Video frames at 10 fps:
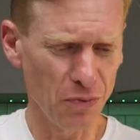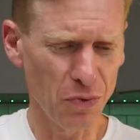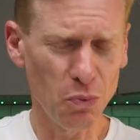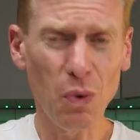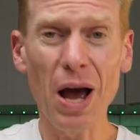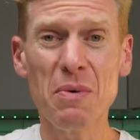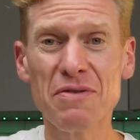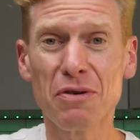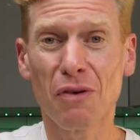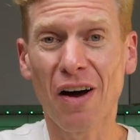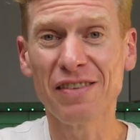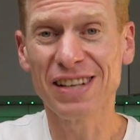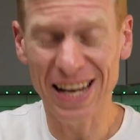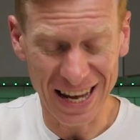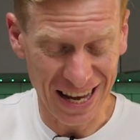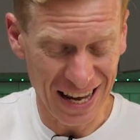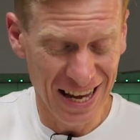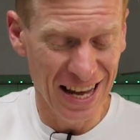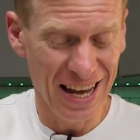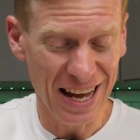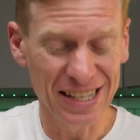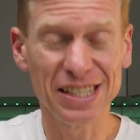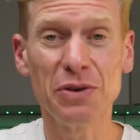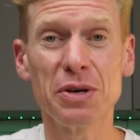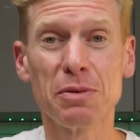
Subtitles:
Where we've arrived here is you